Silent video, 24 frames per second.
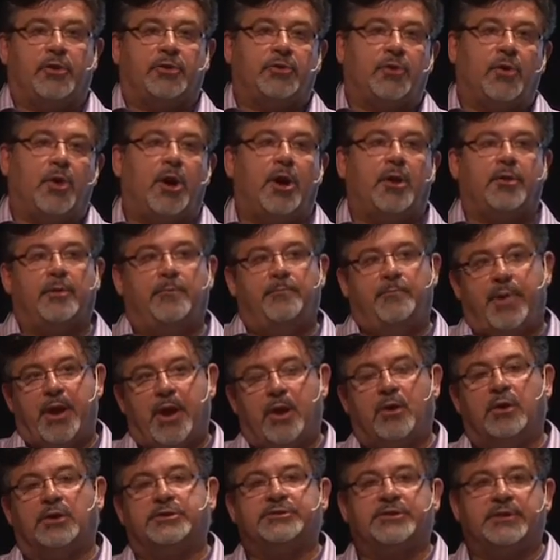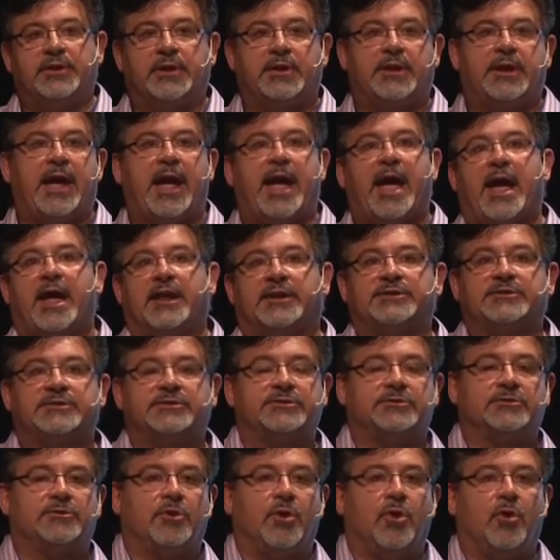to all the barrels and the
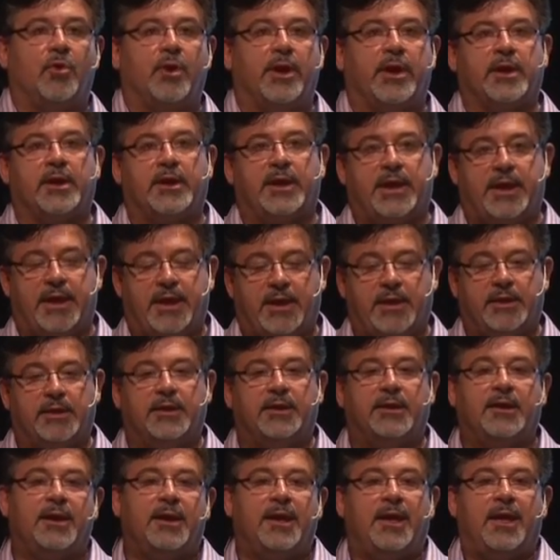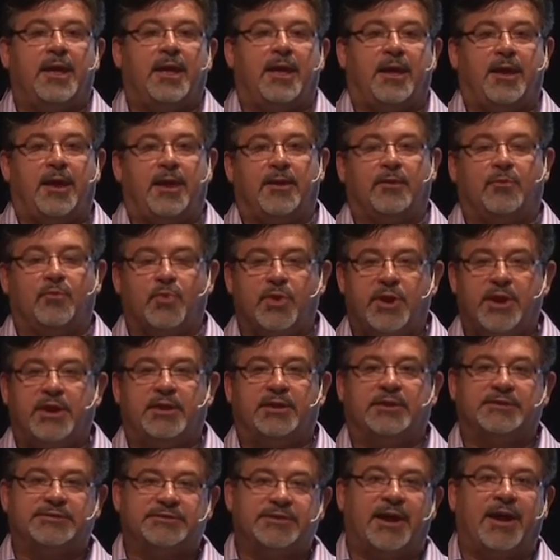casks going in. And we
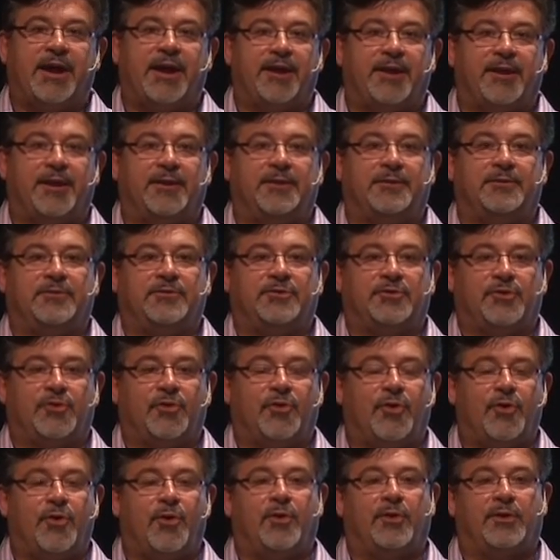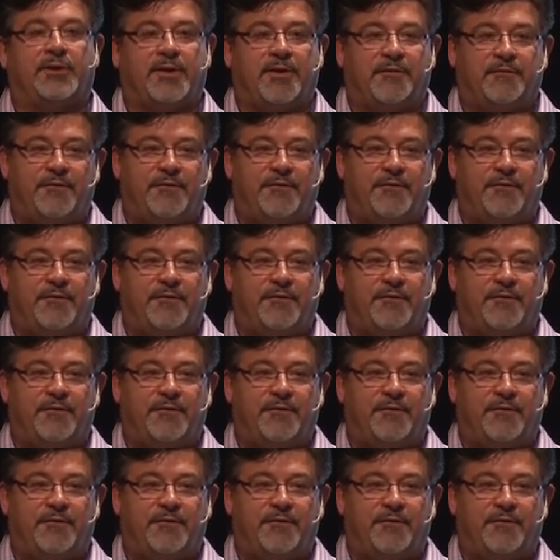decided to hold a